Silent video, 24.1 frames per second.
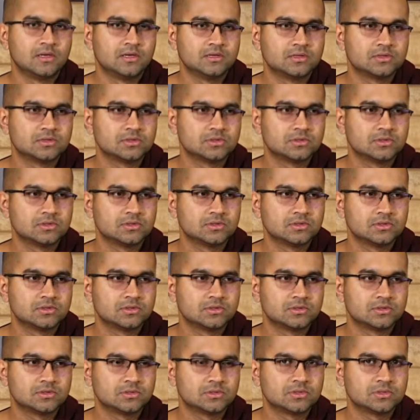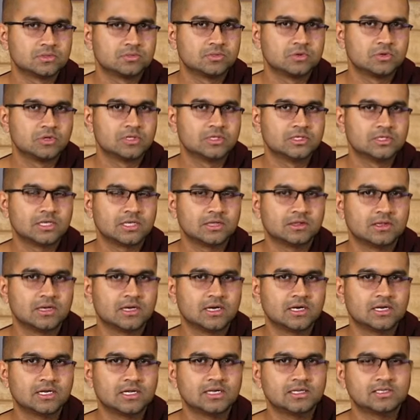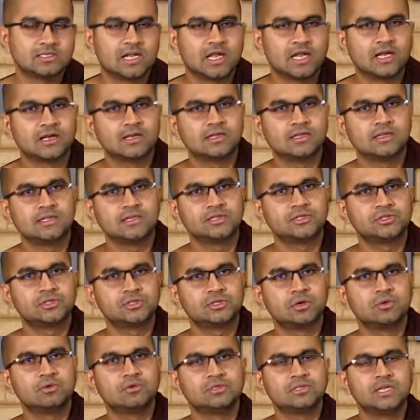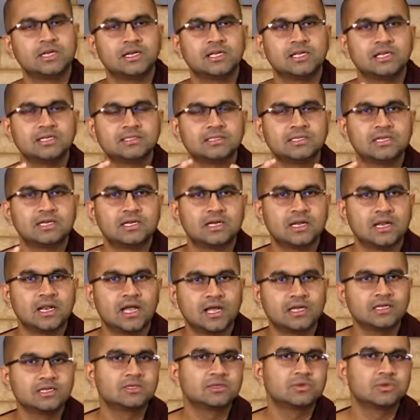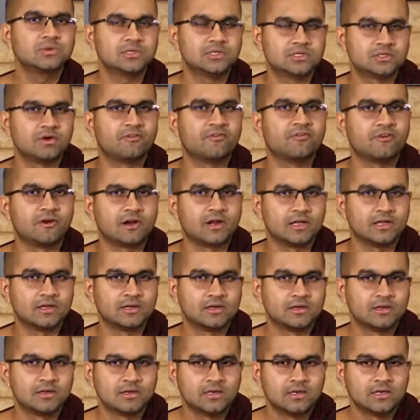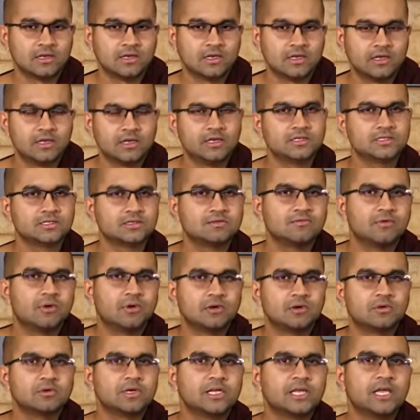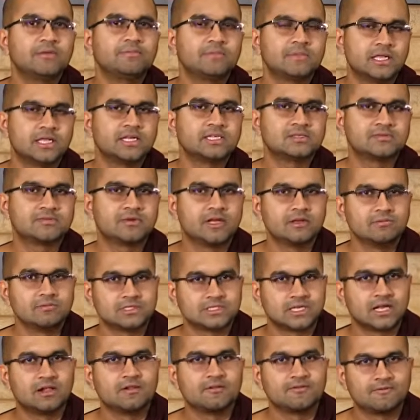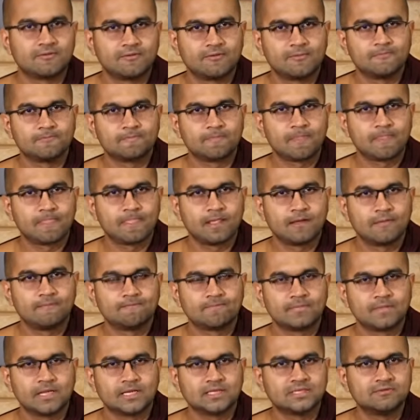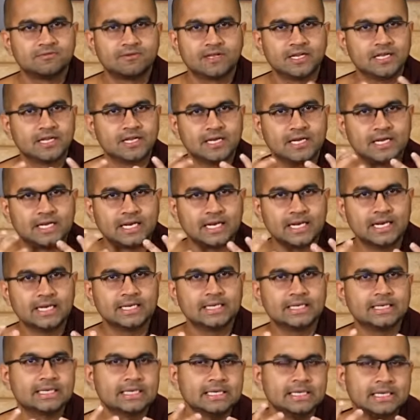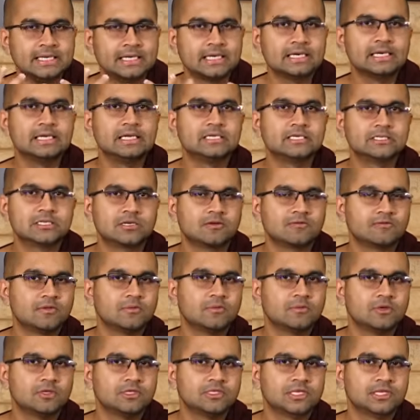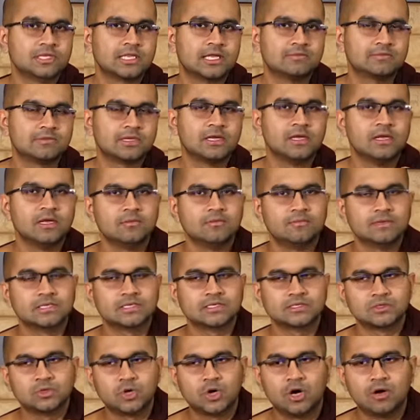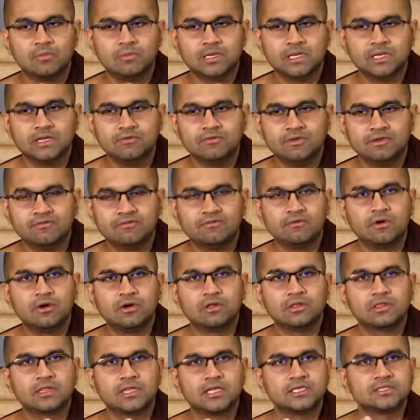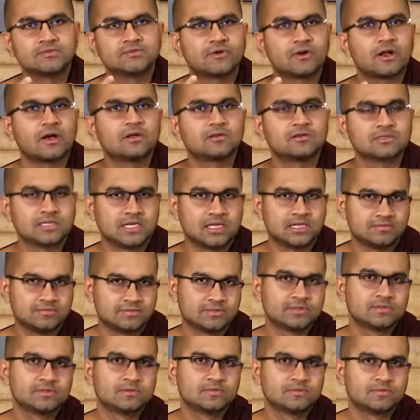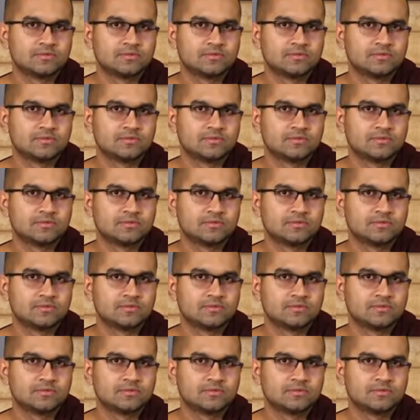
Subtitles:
So Bodhisattva is like, this shows that he is inclined towards offering. He doesn't want to keep things for himself. That's a very great inclination of the Bodhisattva himself. Because normally we want things for ourselves.